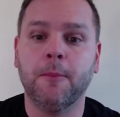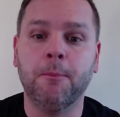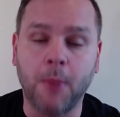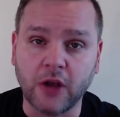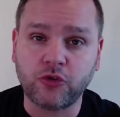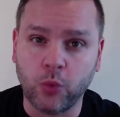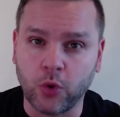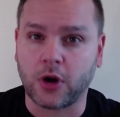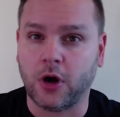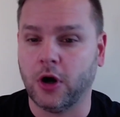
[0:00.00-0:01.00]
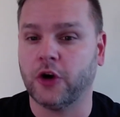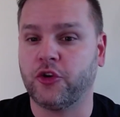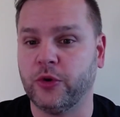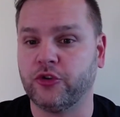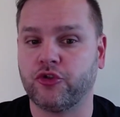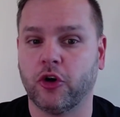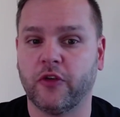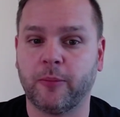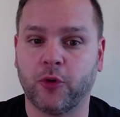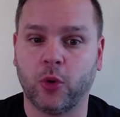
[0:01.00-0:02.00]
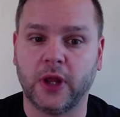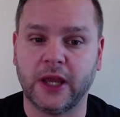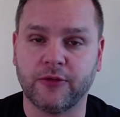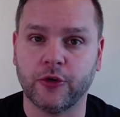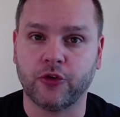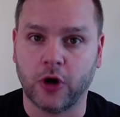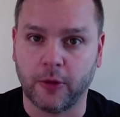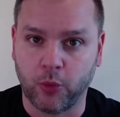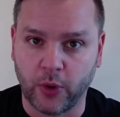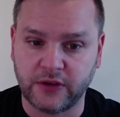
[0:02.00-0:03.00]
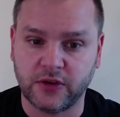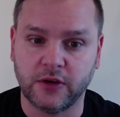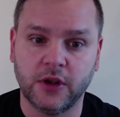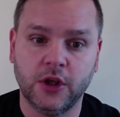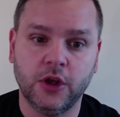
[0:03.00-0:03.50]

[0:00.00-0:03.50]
must work hard to ensure that pro-lifers are appointed